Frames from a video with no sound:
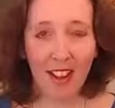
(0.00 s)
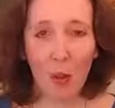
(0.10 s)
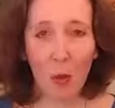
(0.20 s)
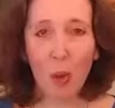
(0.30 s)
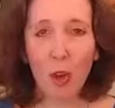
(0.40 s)

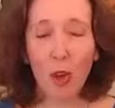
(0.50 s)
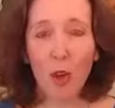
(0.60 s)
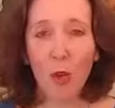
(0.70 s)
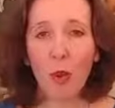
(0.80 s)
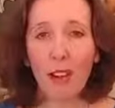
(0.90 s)
what do
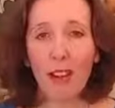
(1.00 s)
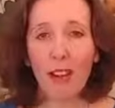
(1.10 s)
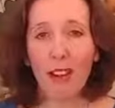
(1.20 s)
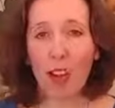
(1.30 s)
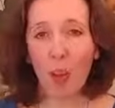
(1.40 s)
you need
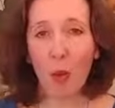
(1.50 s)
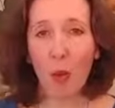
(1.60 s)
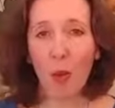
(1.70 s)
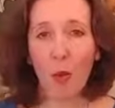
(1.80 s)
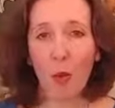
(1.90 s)
to let
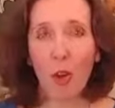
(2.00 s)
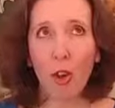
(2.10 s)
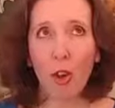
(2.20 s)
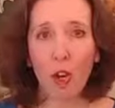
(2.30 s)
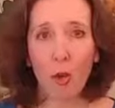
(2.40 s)
go of?
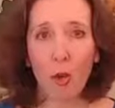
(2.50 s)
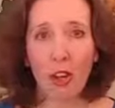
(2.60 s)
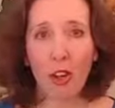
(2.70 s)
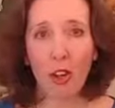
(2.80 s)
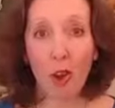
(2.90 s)
What do you
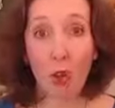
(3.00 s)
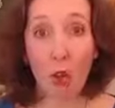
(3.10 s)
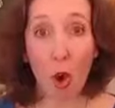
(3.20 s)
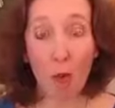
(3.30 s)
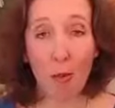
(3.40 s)
need to
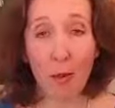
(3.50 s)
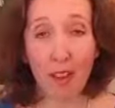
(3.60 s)
drop?